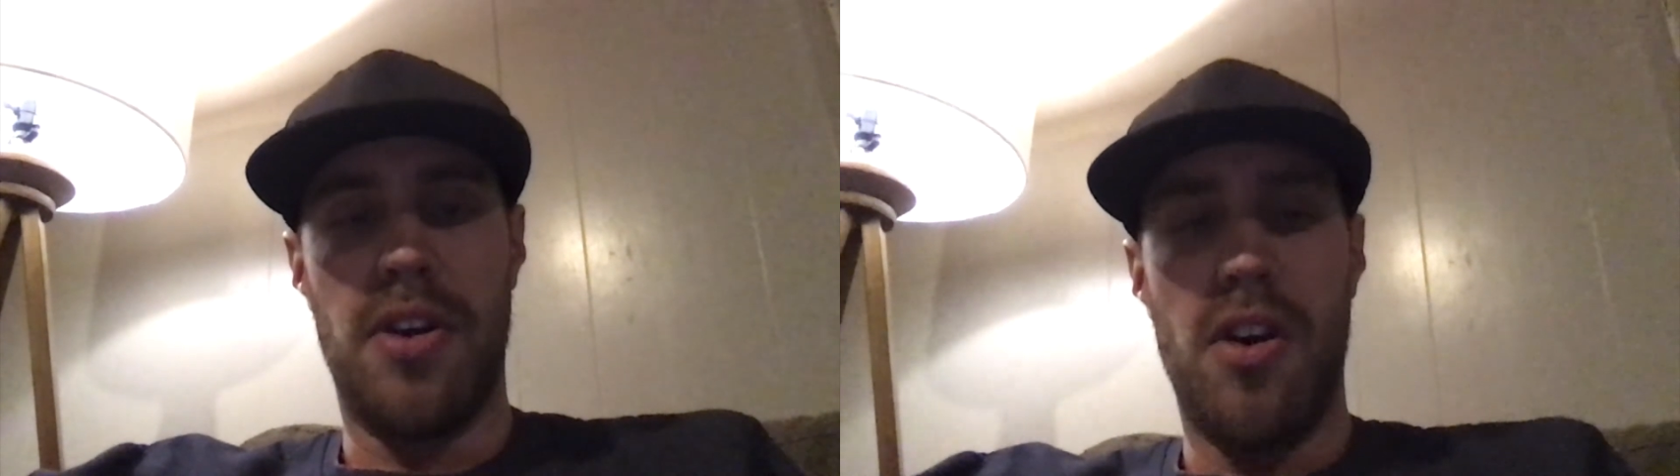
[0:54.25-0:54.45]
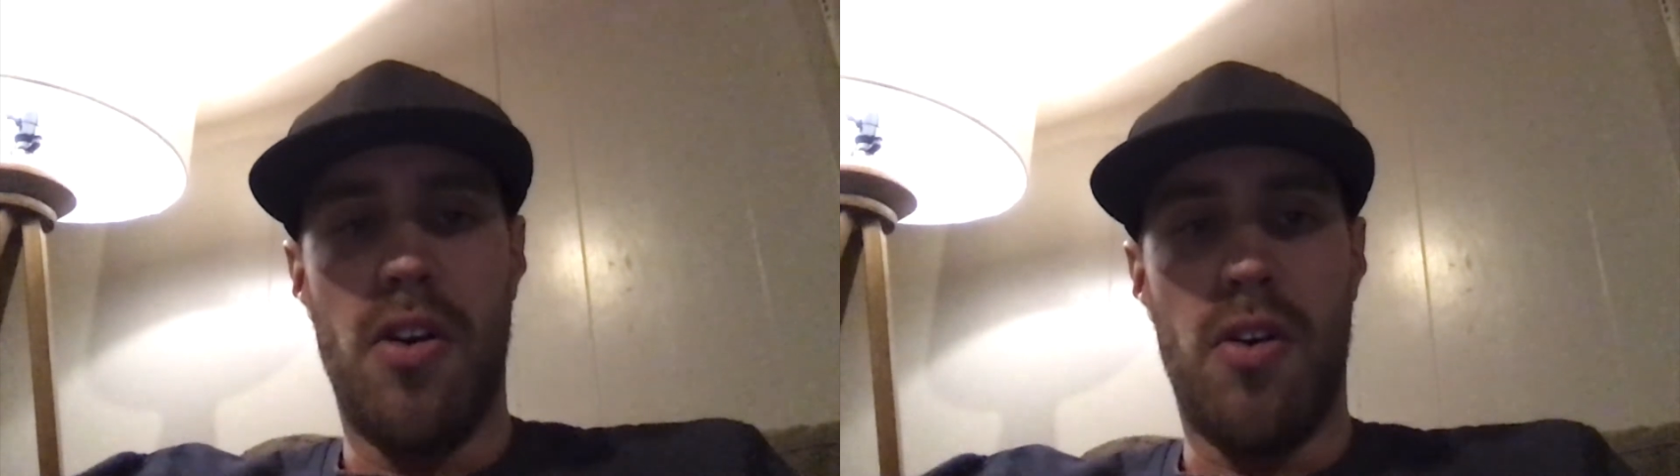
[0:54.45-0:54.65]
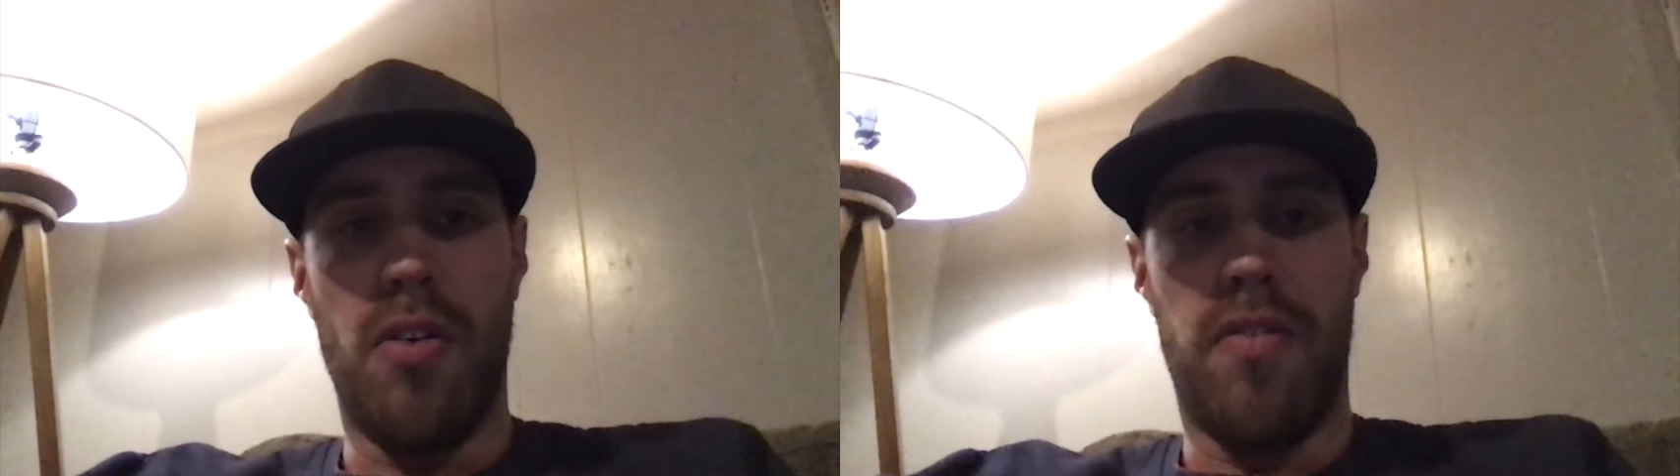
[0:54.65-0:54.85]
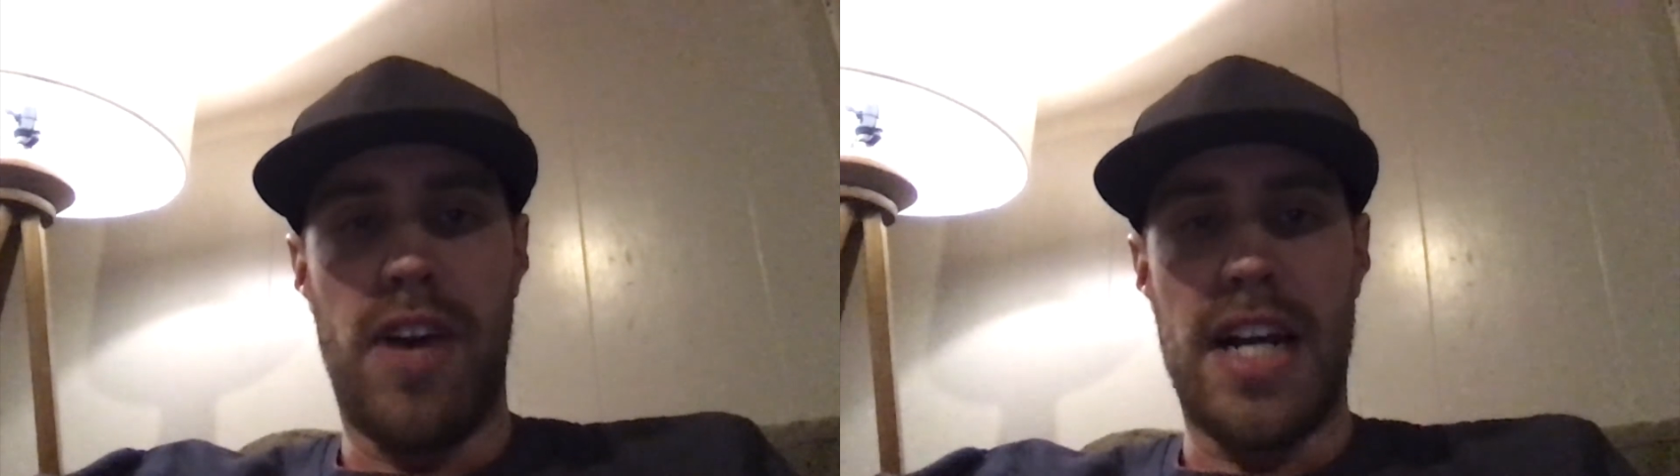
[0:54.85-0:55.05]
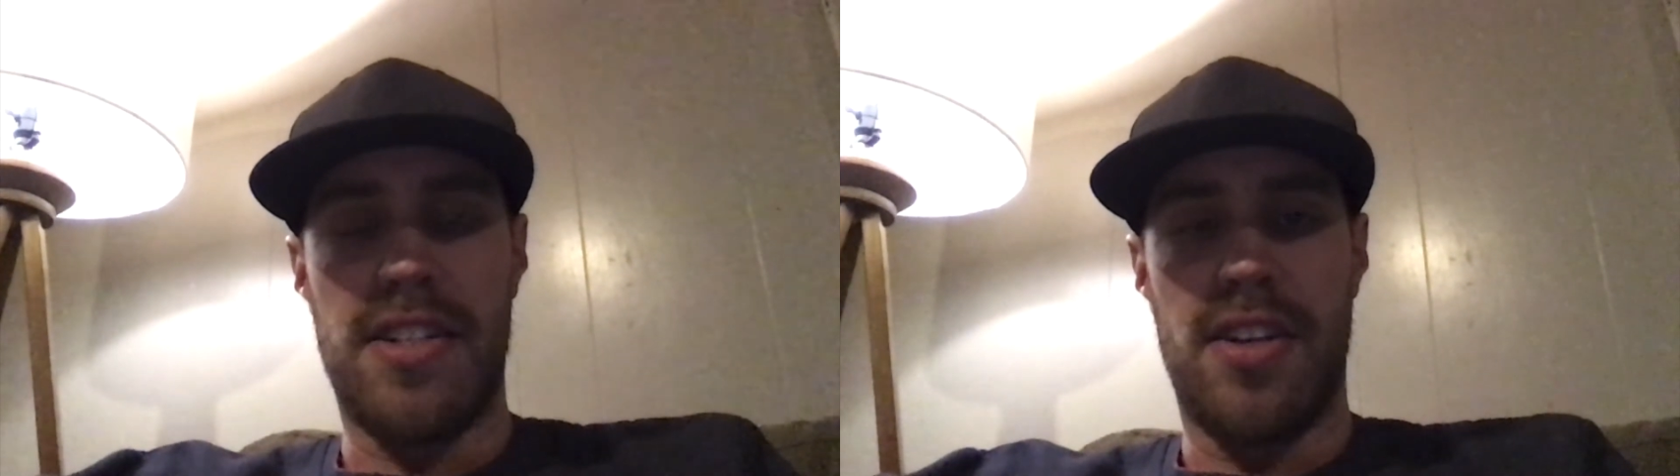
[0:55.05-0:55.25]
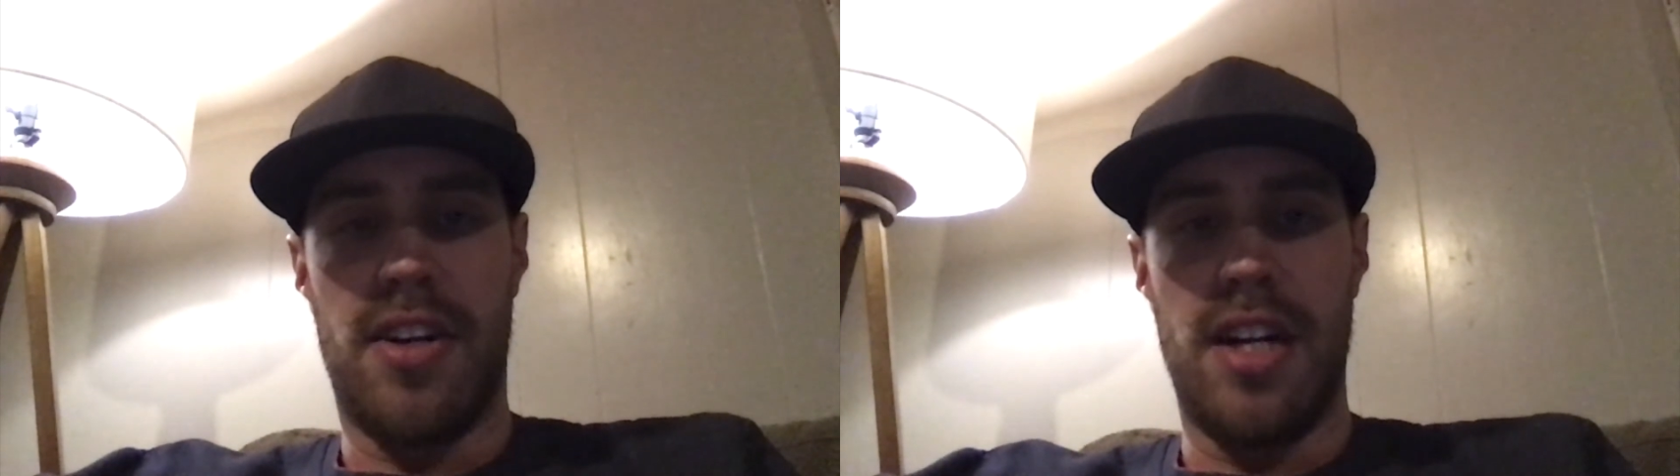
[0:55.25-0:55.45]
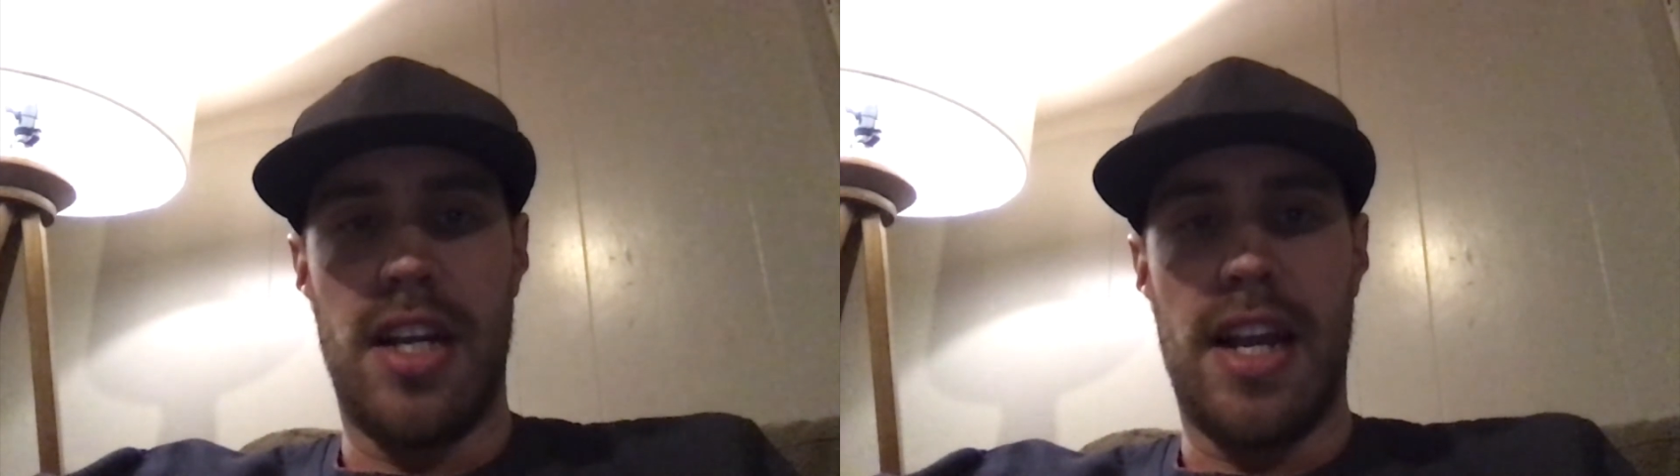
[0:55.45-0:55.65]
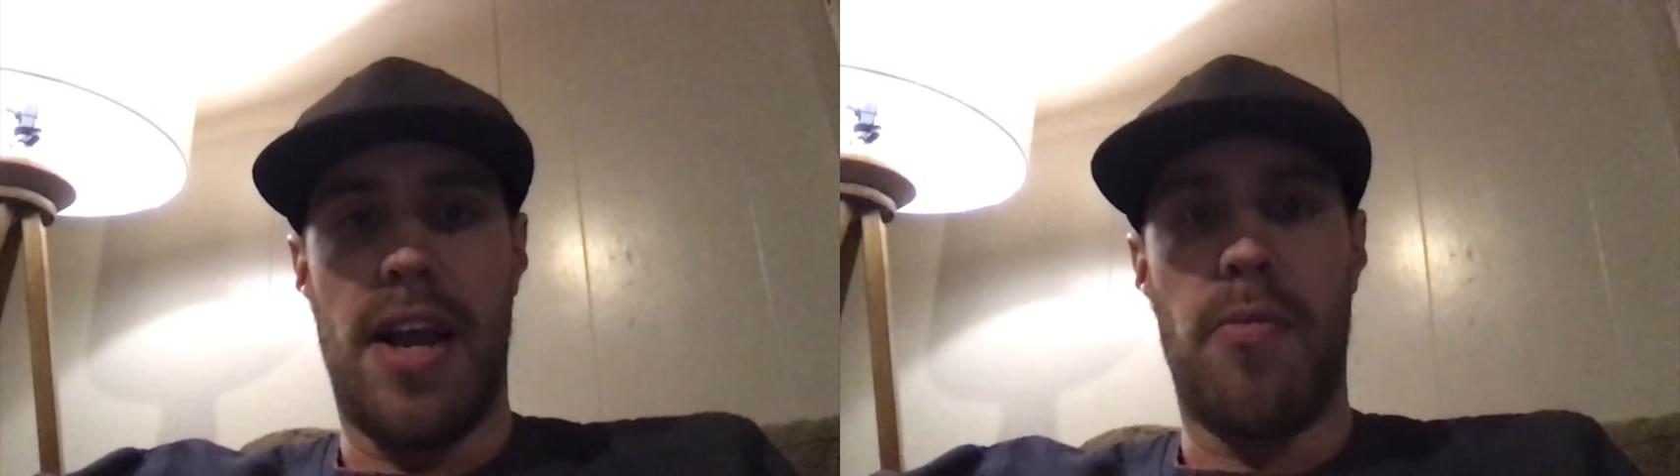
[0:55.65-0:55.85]
hold fast on,
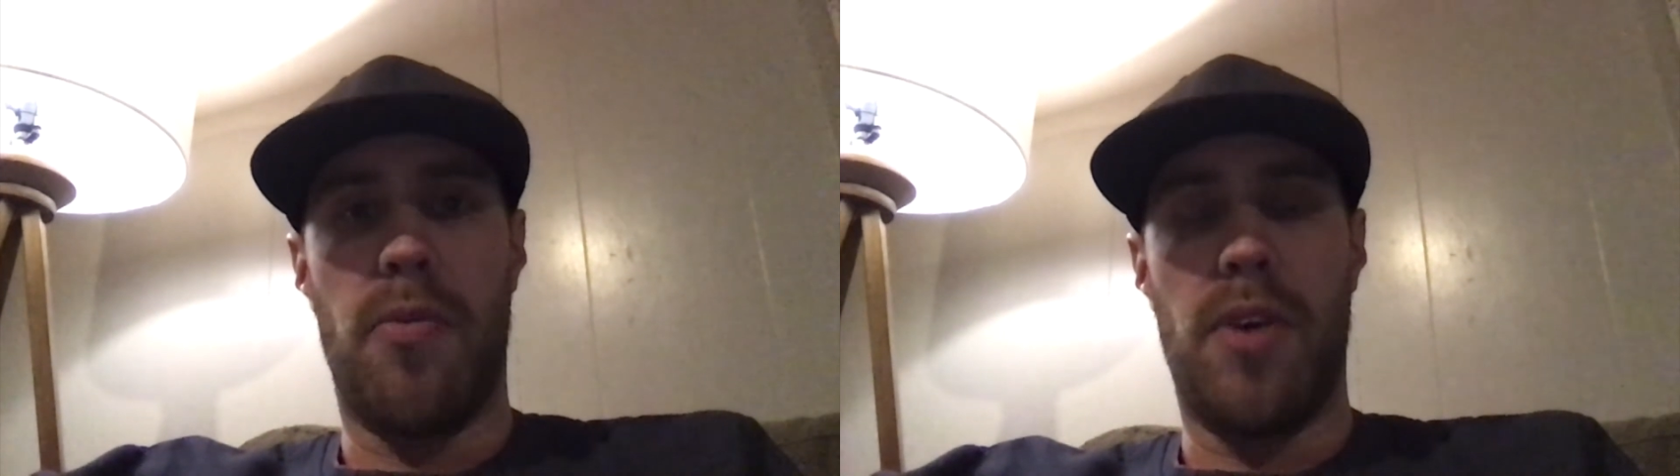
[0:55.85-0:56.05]
and